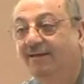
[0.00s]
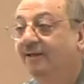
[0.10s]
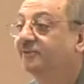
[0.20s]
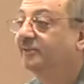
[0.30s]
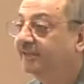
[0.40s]

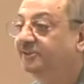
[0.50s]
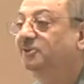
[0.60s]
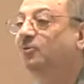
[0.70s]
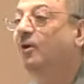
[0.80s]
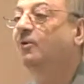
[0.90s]
This is
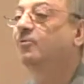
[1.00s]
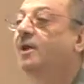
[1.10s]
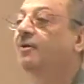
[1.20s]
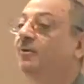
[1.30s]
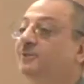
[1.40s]
what we are
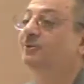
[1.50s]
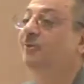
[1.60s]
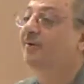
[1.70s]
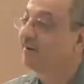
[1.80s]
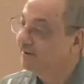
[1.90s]
going to
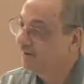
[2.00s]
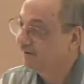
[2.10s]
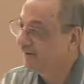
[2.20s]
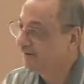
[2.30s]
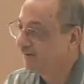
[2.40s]
learn
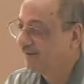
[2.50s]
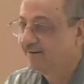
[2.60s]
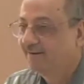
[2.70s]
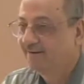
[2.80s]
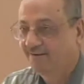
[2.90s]

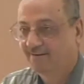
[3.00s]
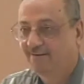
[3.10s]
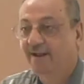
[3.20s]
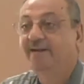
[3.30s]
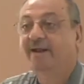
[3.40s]

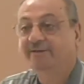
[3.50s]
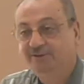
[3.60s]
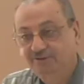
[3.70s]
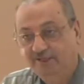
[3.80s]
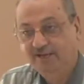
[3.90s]
and
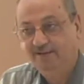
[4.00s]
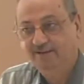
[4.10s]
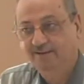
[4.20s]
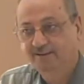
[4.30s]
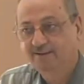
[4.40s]
understand.
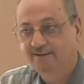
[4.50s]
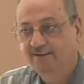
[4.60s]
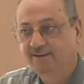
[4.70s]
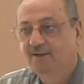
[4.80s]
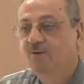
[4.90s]

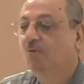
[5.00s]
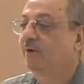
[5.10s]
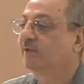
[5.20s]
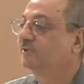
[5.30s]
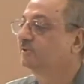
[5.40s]
What
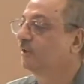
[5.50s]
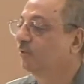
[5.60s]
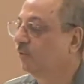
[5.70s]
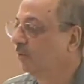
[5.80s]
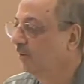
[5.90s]
is the
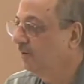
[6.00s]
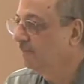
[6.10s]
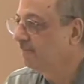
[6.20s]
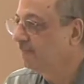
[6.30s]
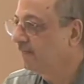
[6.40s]
rule,
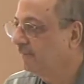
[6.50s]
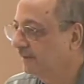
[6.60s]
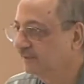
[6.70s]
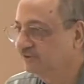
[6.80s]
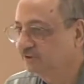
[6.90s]
brothers
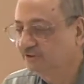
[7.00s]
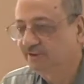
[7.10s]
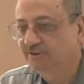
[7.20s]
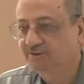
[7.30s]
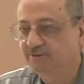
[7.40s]
and
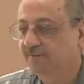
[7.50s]
sisters?